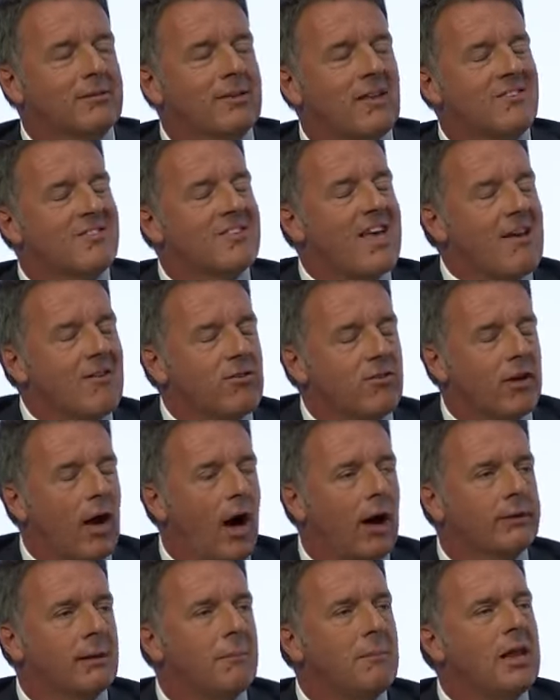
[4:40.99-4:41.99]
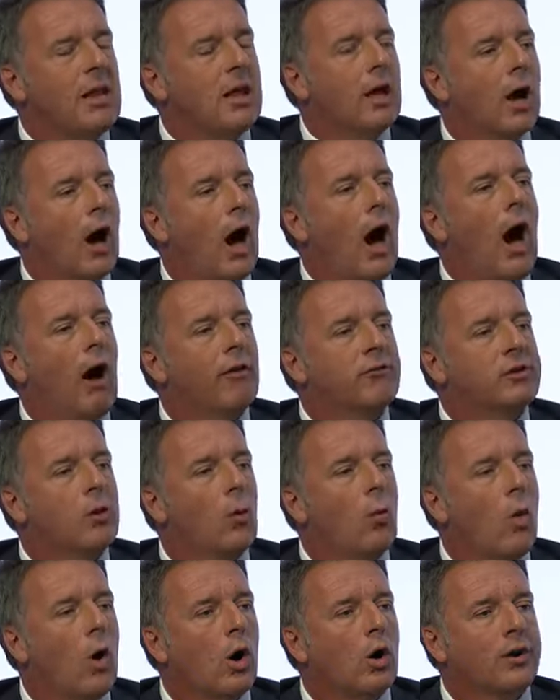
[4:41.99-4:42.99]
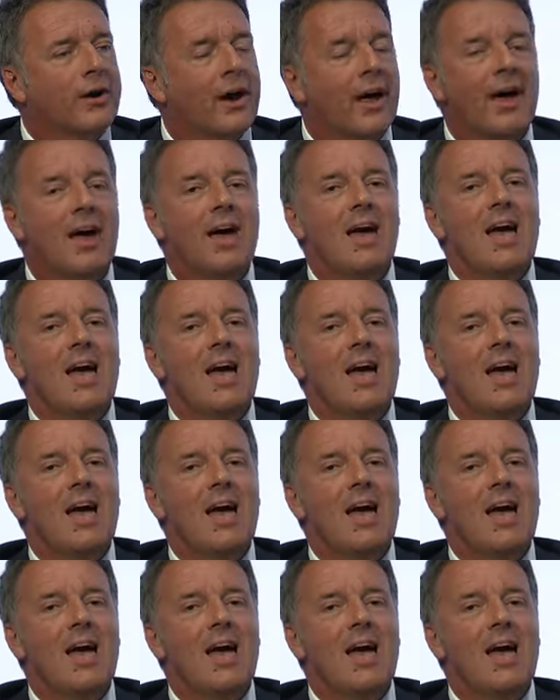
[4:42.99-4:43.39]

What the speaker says: the sense of the meaning of the word